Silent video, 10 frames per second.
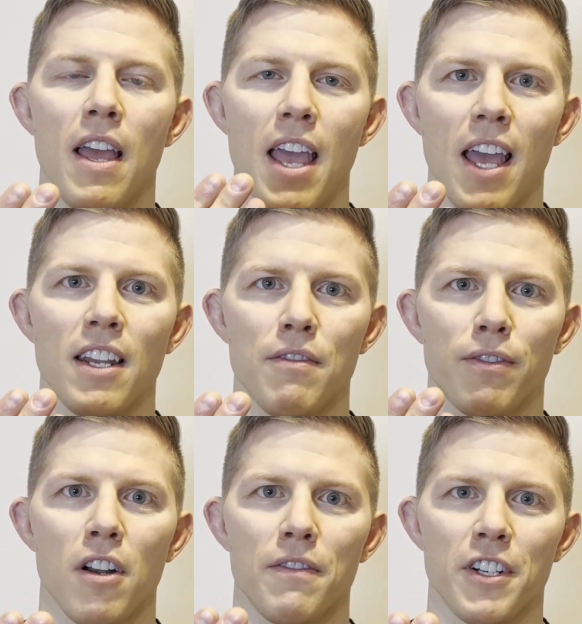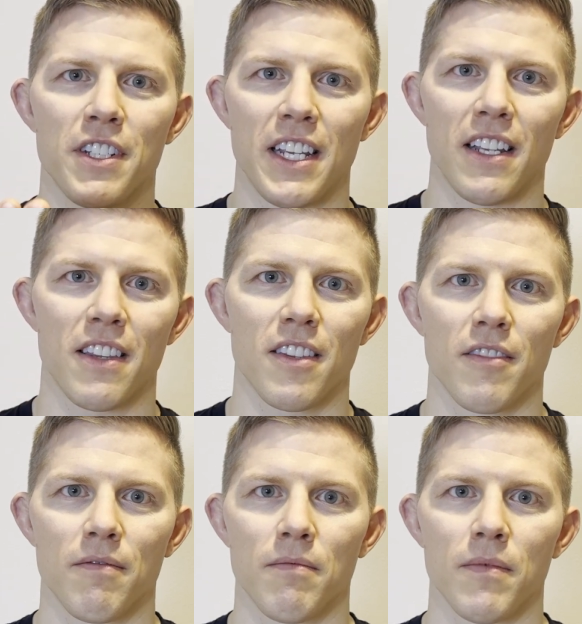and in front of your teeth.
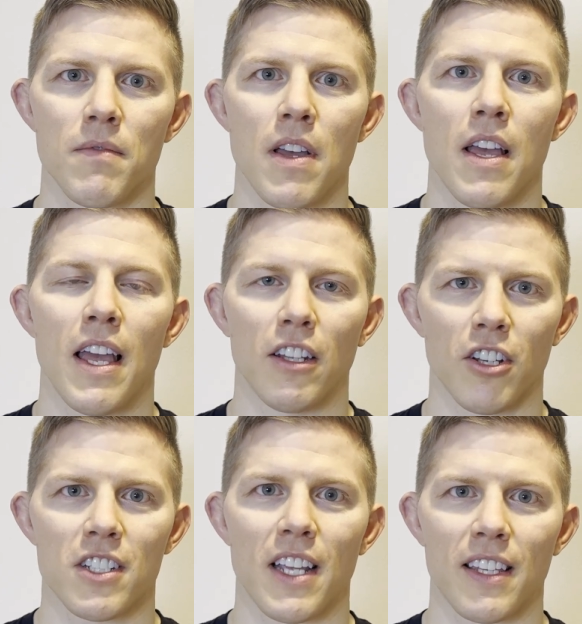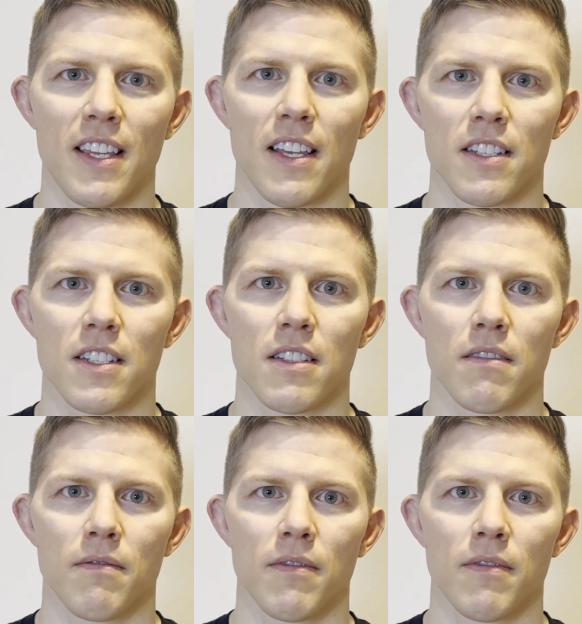It looks like this.